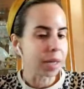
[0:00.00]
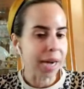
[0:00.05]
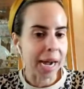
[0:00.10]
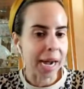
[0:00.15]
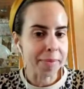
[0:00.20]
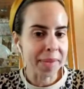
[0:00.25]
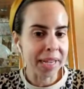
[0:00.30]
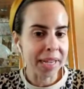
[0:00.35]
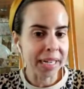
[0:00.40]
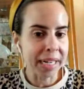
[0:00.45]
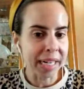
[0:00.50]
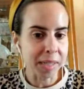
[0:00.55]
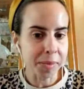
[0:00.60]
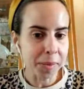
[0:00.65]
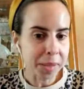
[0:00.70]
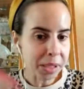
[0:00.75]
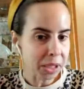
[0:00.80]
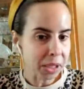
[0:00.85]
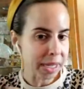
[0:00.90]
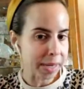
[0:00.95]
I mean,
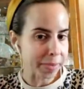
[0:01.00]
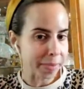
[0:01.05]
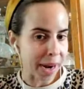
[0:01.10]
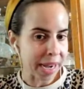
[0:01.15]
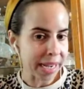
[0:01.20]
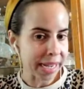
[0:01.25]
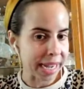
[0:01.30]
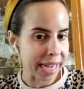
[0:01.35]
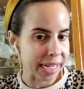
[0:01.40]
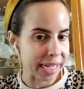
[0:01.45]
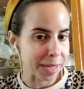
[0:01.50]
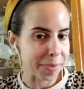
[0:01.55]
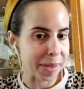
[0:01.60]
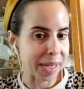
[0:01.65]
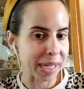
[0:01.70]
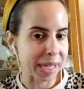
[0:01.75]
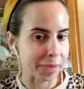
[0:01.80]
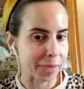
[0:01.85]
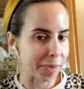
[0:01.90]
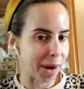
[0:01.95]
especially in my case,
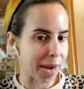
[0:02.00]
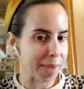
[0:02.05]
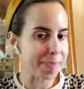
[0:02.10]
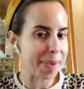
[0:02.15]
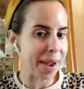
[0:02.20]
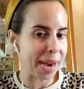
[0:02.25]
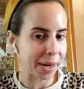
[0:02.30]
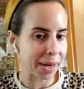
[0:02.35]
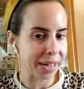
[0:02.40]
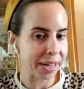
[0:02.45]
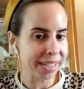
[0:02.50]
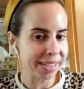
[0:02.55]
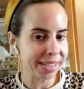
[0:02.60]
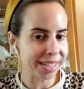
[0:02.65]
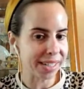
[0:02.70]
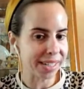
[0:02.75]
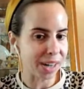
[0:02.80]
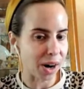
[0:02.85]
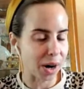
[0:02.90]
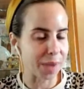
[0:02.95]
because my
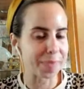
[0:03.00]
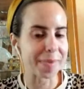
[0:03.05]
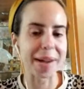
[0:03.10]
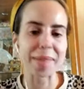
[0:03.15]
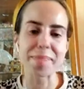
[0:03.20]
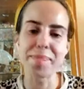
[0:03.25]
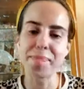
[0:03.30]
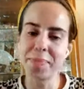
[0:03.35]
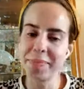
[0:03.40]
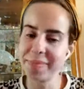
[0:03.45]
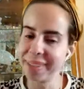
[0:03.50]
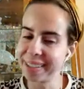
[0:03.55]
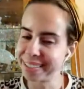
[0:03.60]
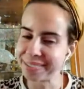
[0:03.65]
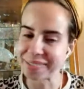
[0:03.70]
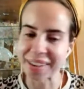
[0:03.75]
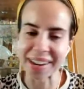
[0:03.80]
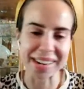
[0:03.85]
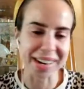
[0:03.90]
parents are they're